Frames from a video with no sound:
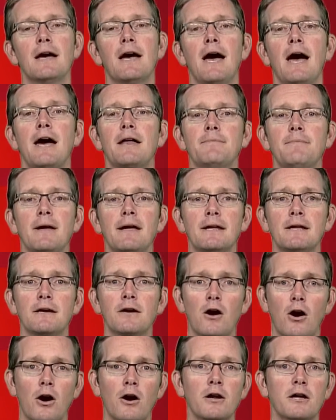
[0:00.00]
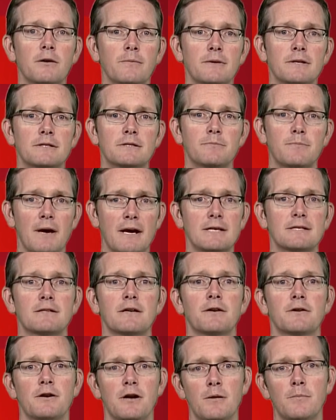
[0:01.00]
and making arguments based
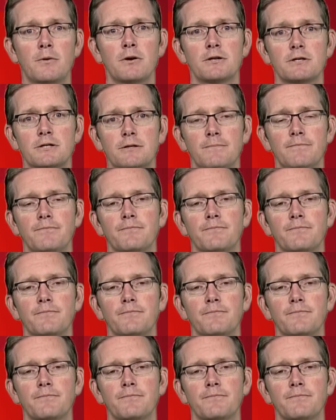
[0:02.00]
on numbers.